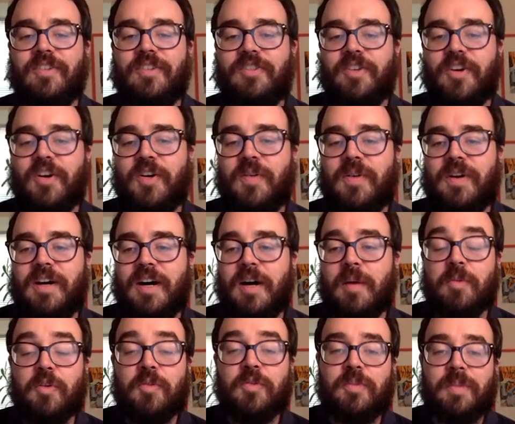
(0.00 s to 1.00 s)
So
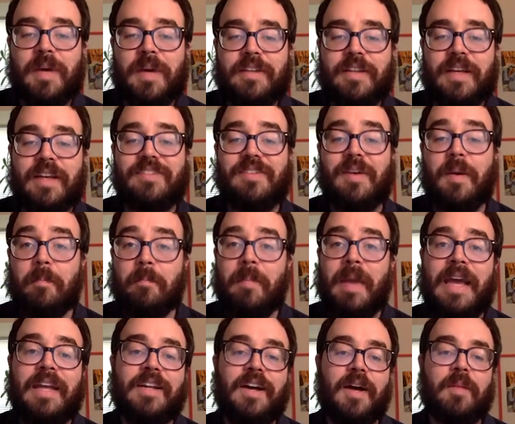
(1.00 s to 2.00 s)
uh, move semantics
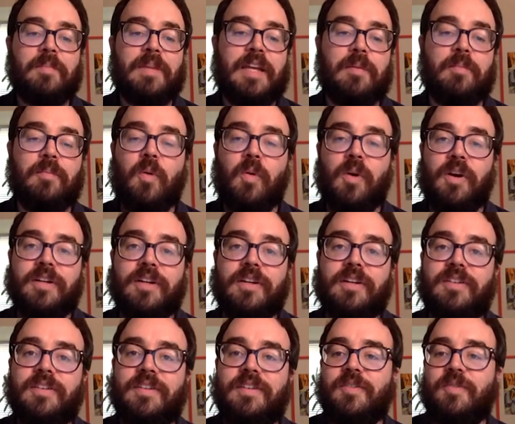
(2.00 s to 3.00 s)
may not be
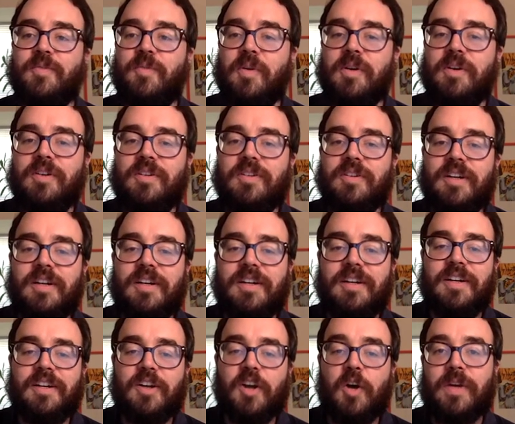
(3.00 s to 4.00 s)
important for
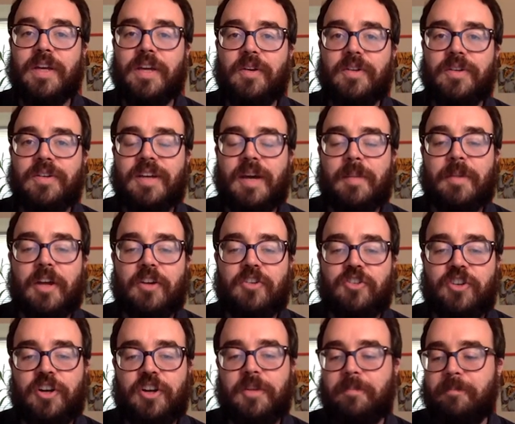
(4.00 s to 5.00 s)
uh, co-yield. I'm
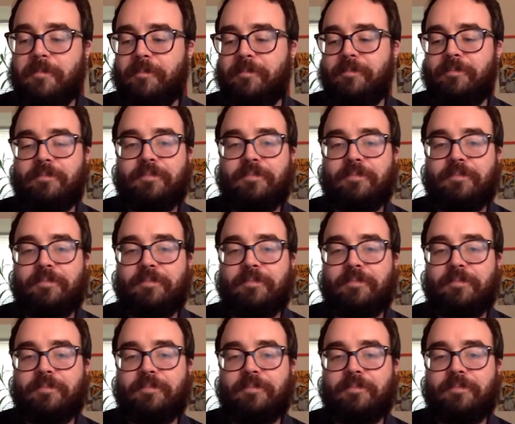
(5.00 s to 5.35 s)
not sure.